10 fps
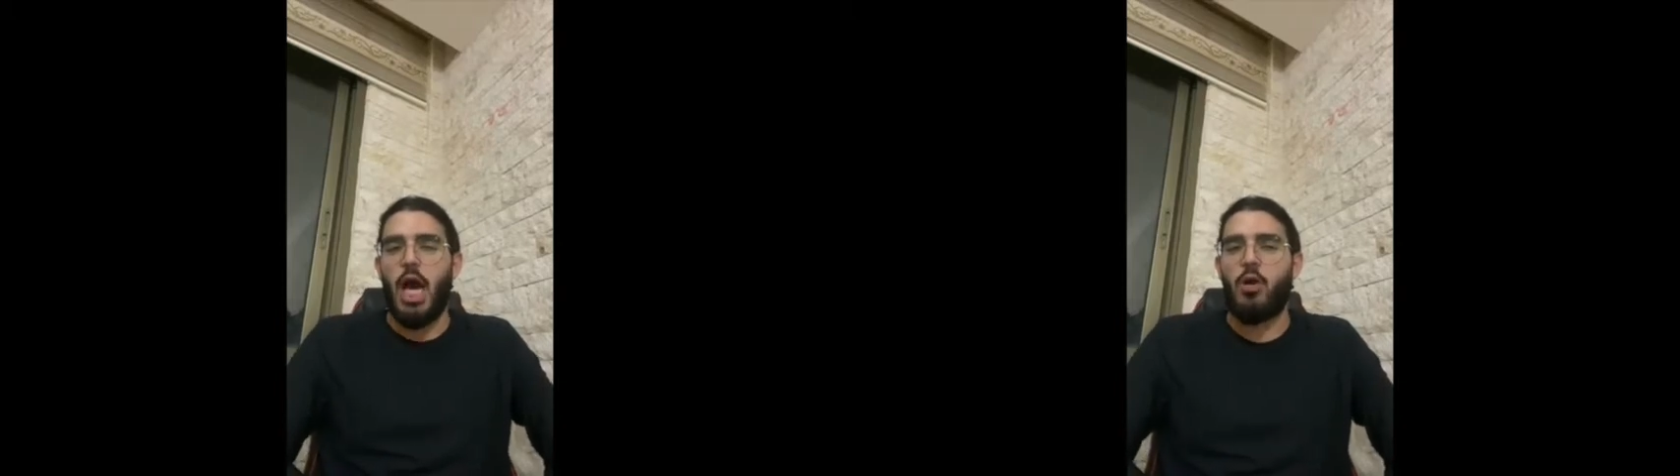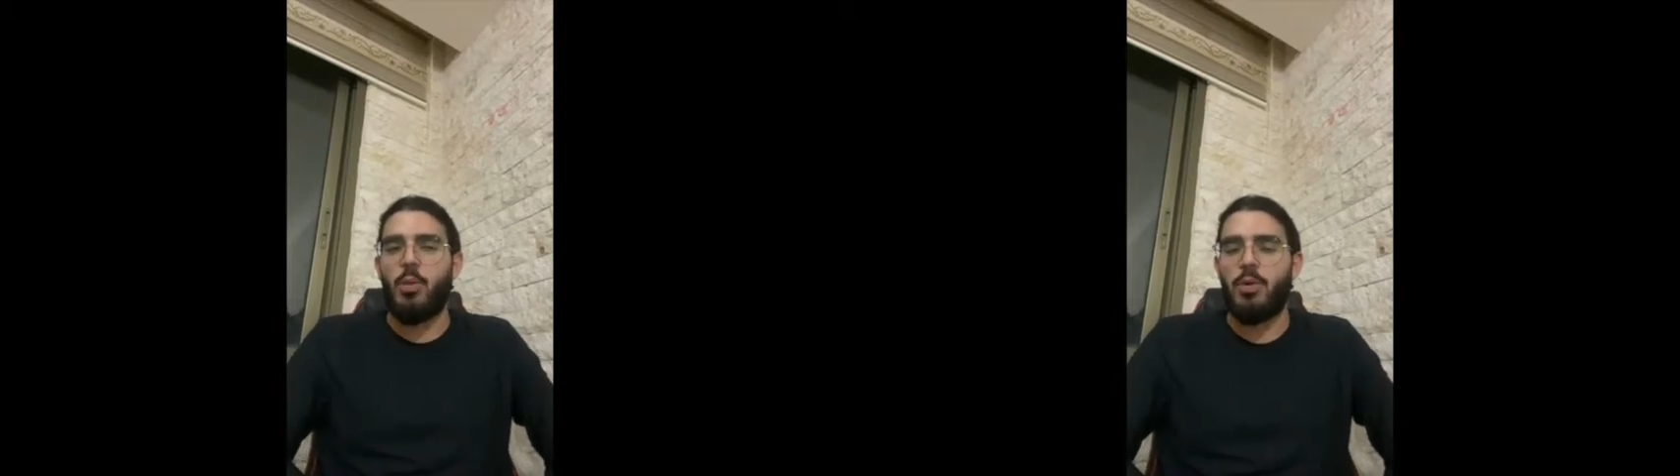
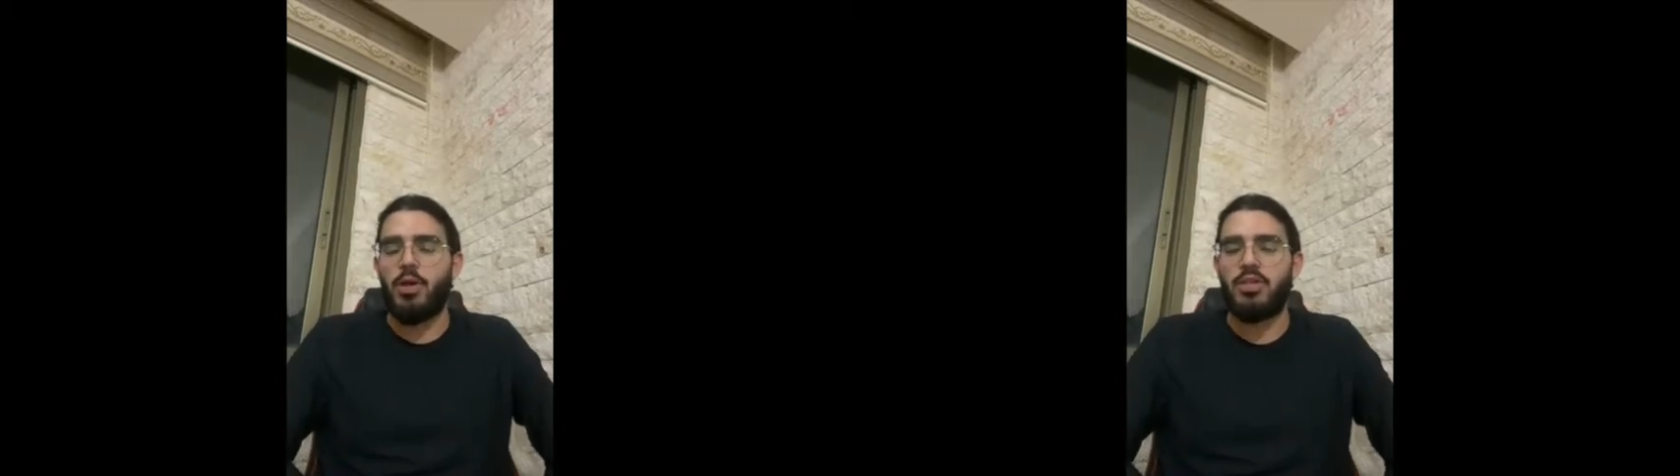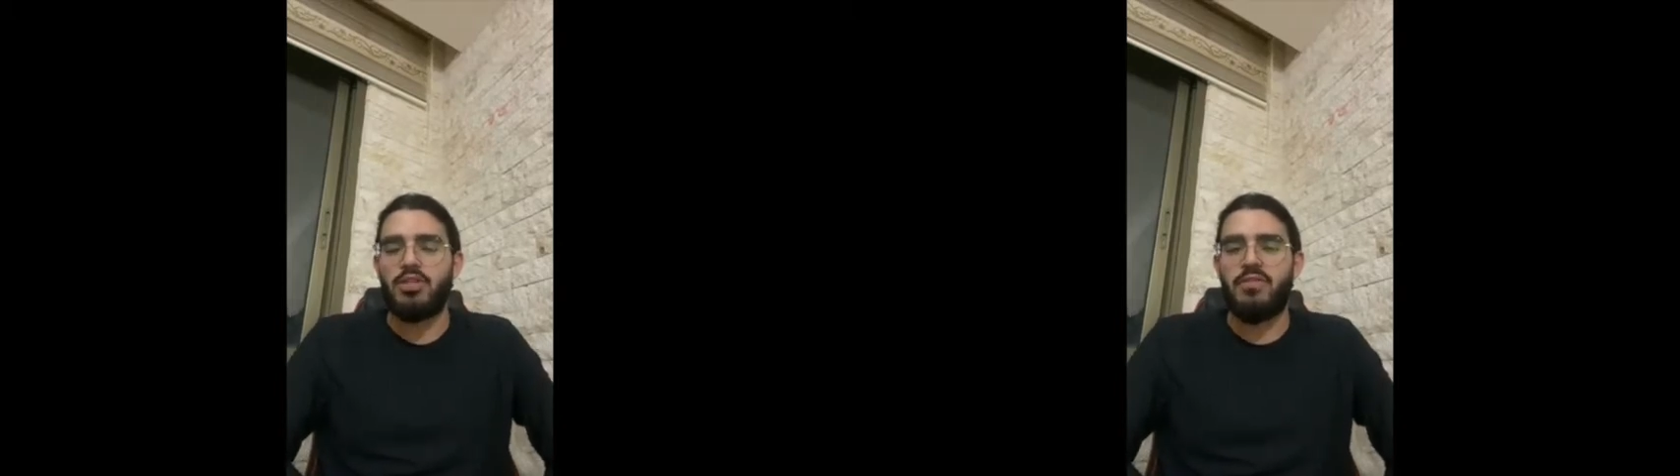
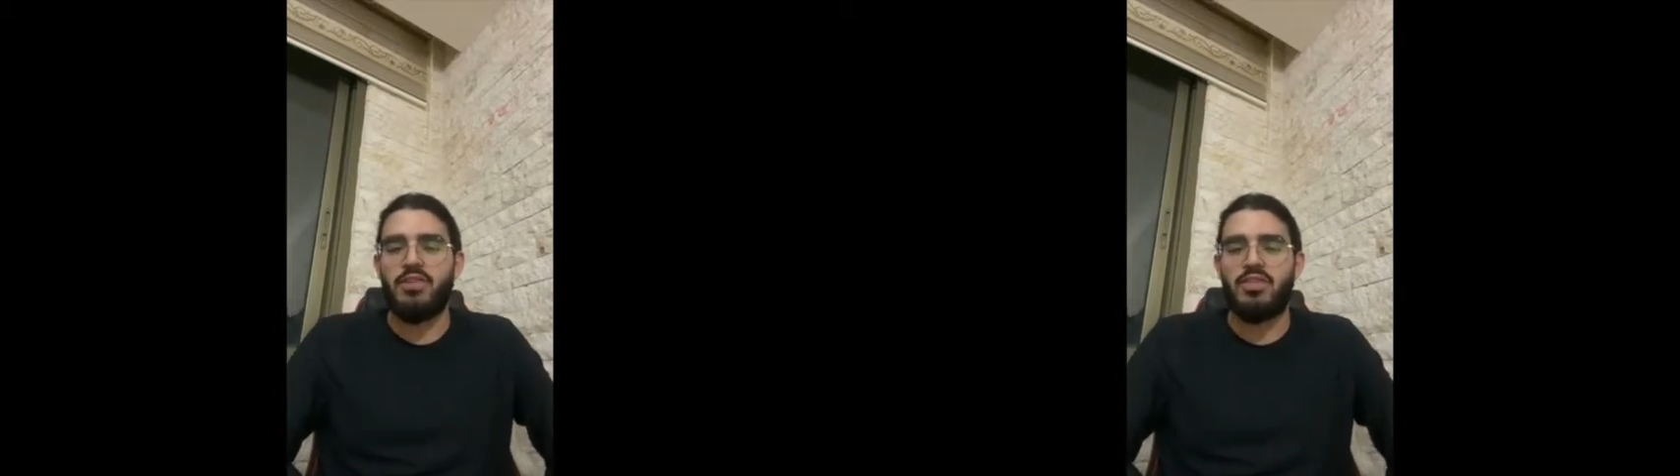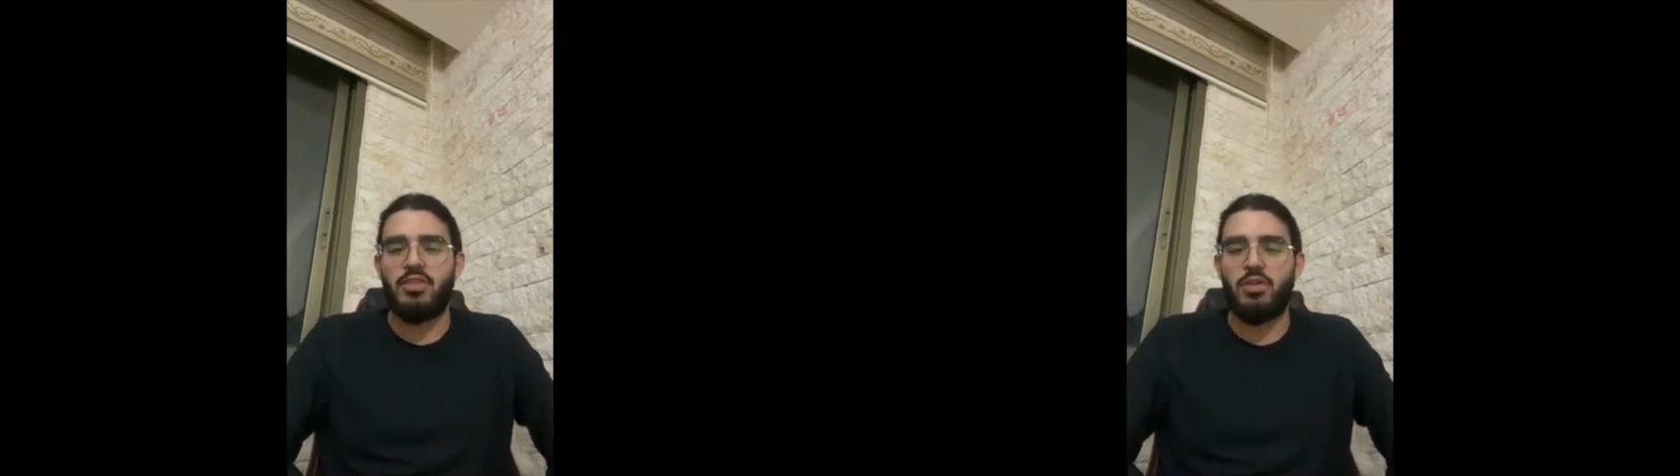Aquaponics
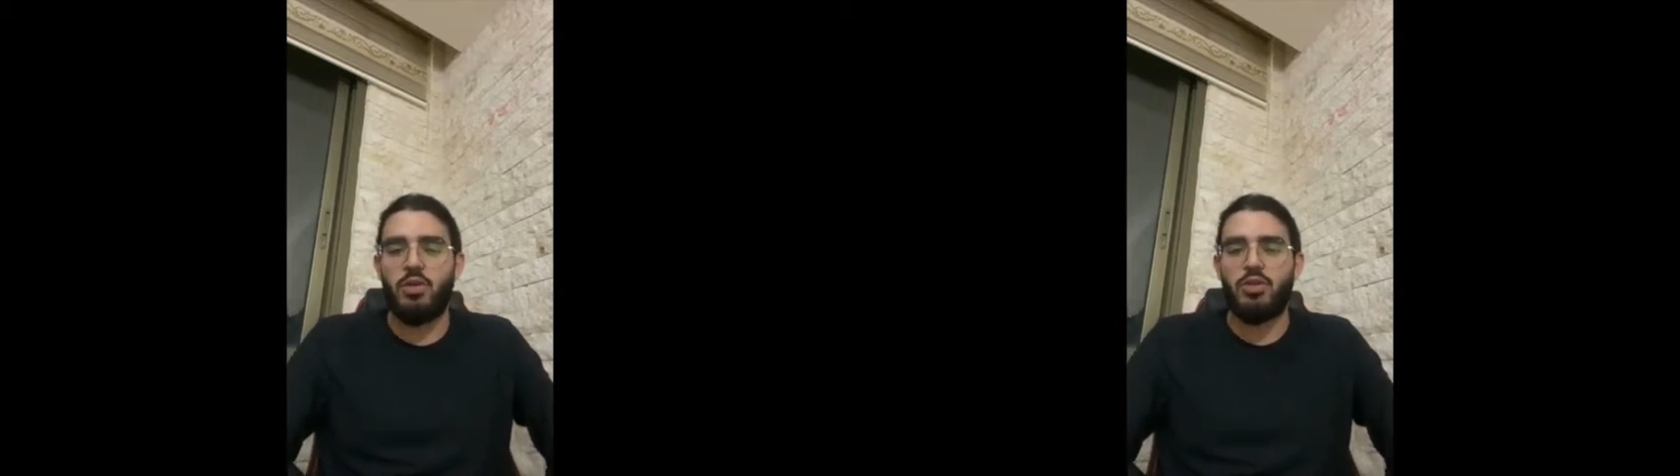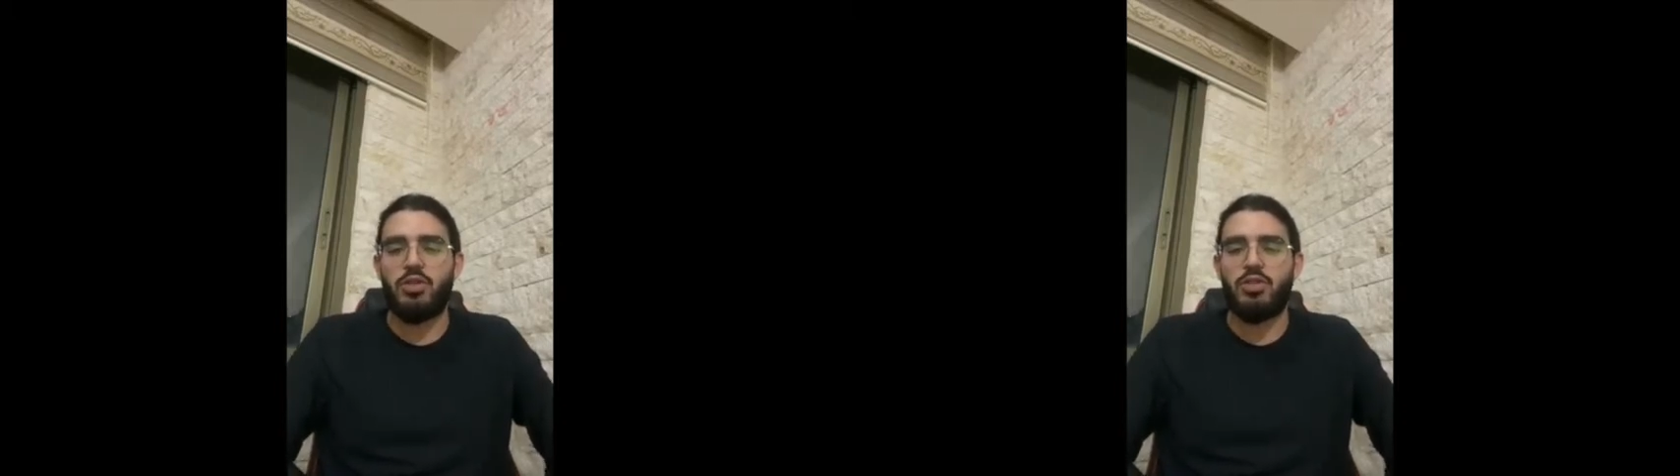offers a
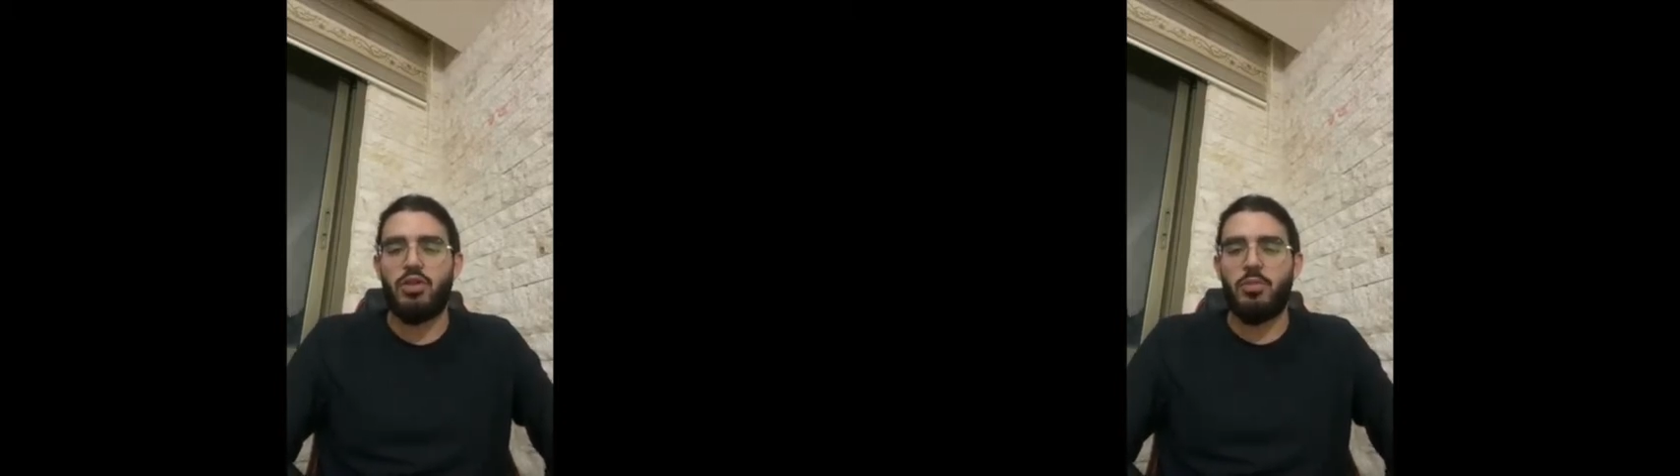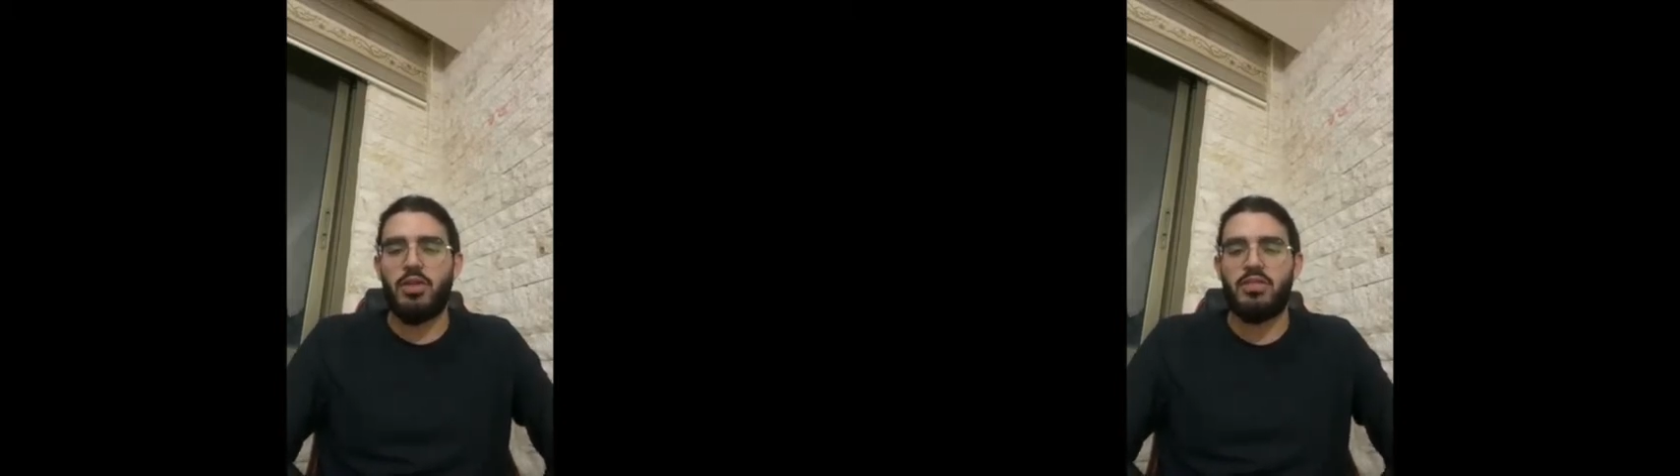solution
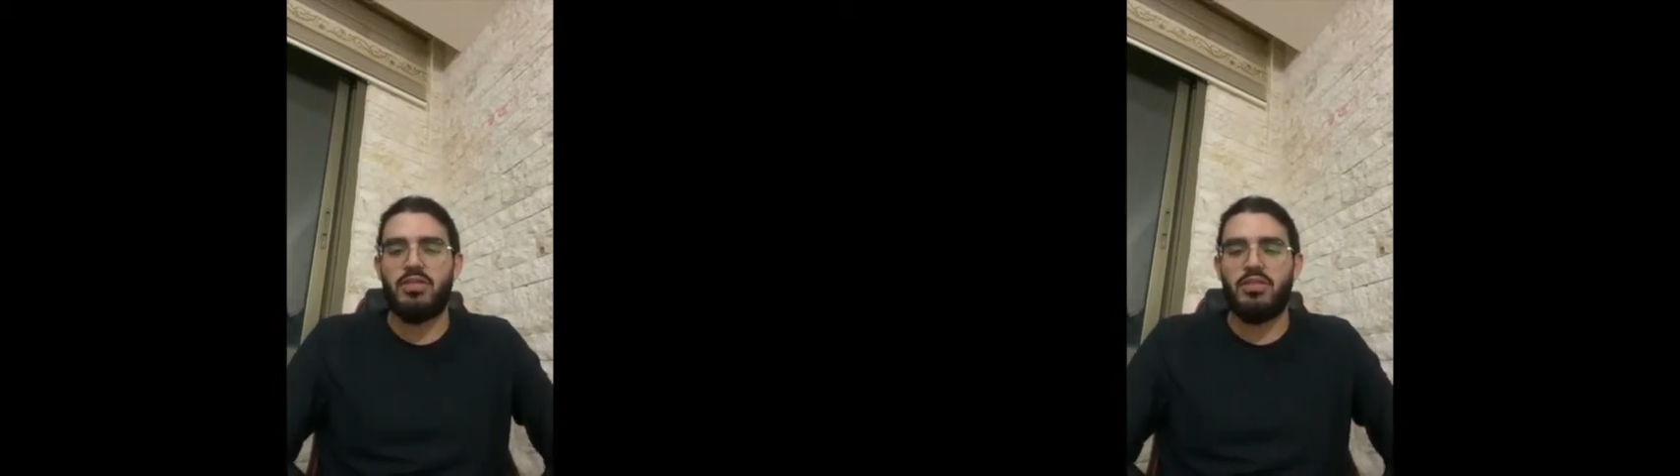to numerous